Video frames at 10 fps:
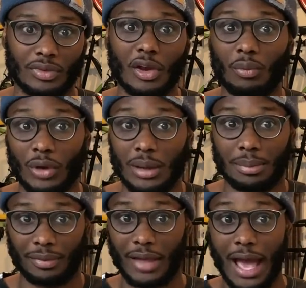
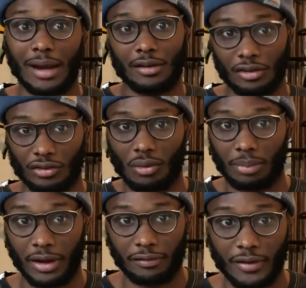reap that additional
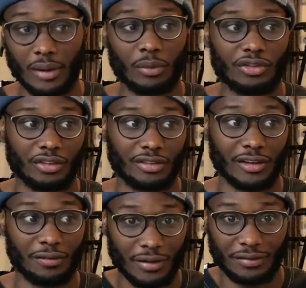benefit, which is
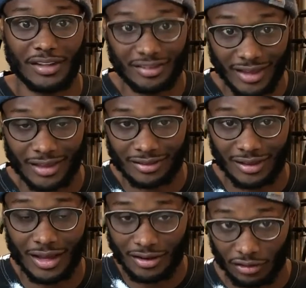the 50 cents
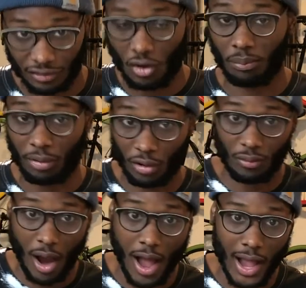additional per
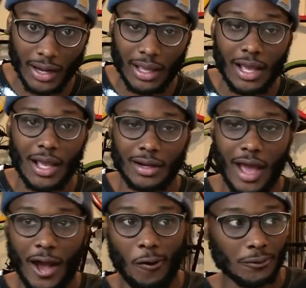ride.
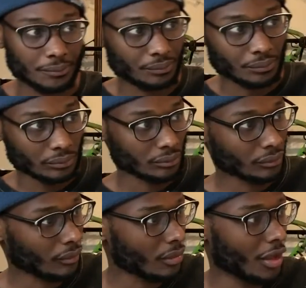Now,
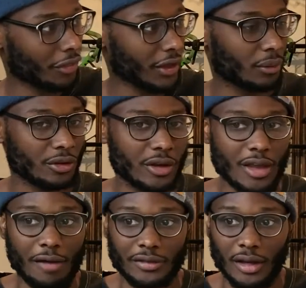I think
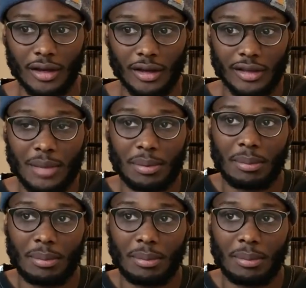you have to keep in